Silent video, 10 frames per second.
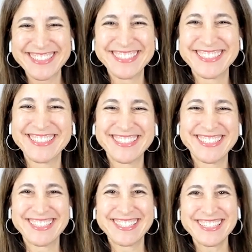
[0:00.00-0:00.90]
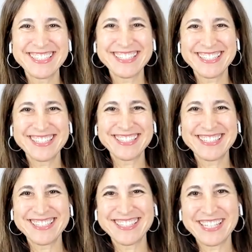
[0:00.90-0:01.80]

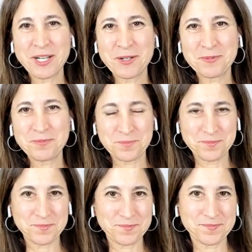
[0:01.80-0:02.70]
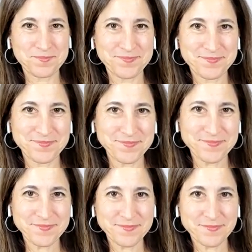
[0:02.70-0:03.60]

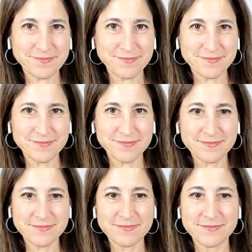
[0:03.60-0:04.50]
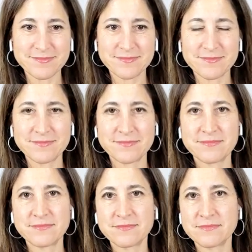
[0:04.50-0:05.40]

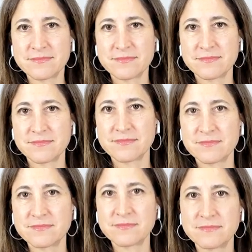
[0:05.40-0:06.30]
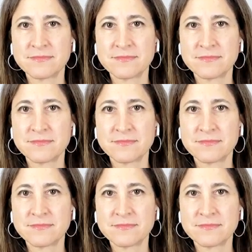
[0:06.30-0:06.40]
This person isn't speaking.